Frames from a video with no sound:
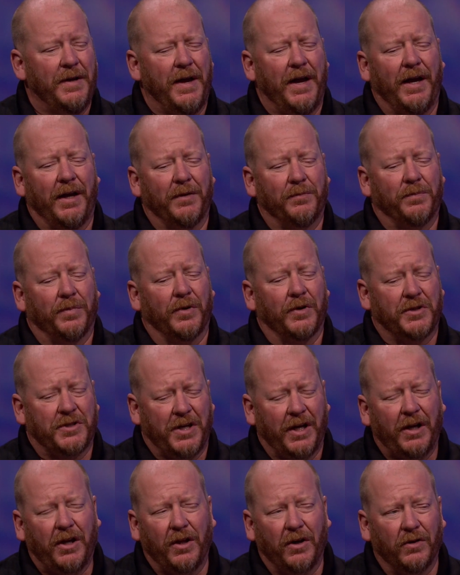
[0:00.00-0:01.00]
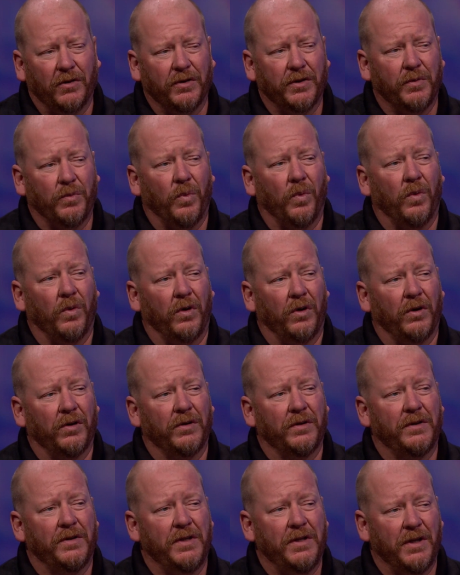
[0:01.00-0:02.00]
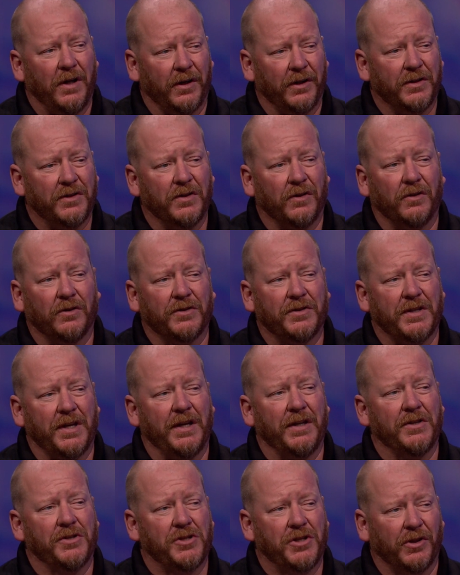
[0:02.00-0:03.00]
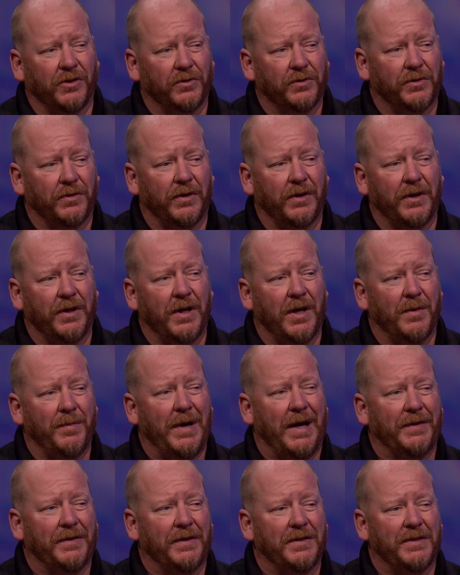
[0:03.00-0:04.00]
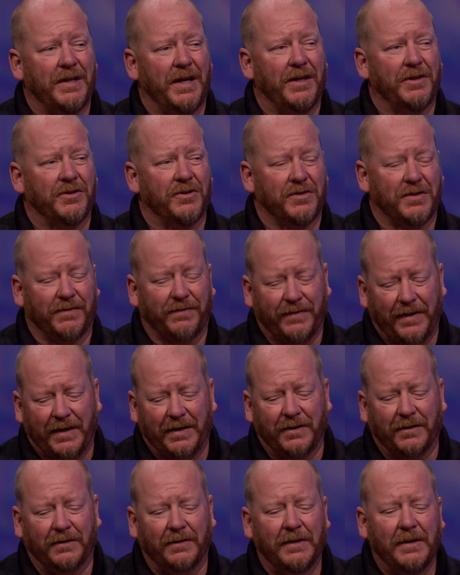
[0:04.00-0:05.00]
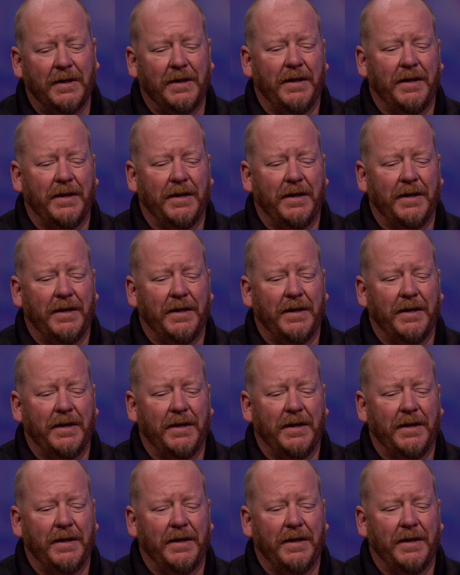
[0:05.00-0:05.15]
and particularly warn young adults and children about the dangers of fentanyl.